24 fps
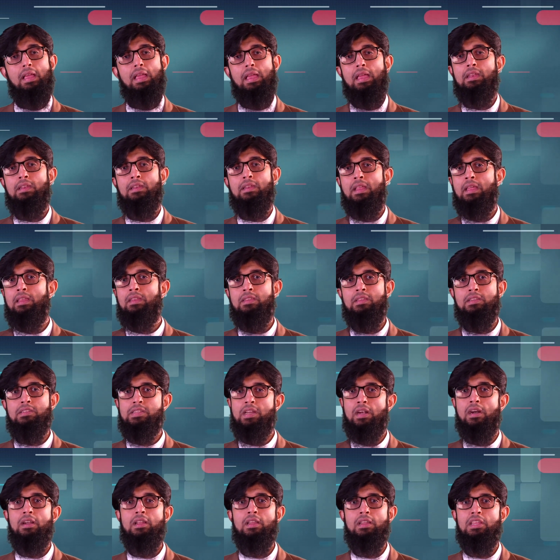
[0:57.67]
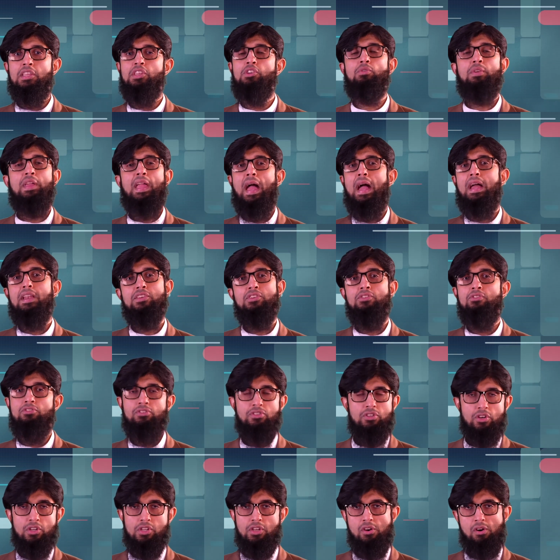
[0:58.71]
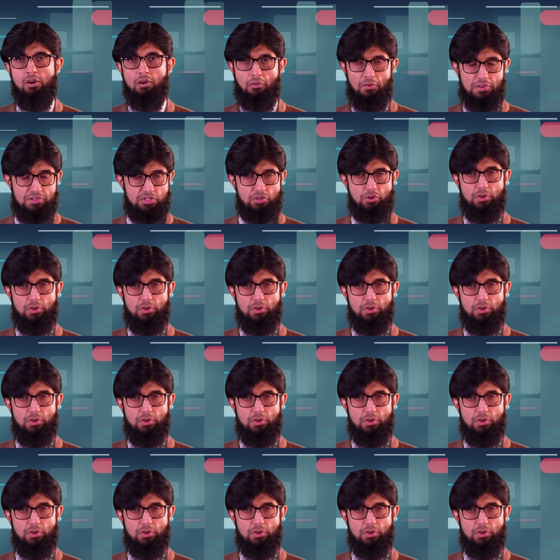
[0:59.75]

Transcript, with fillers: in, in eternity, you can't use your euros,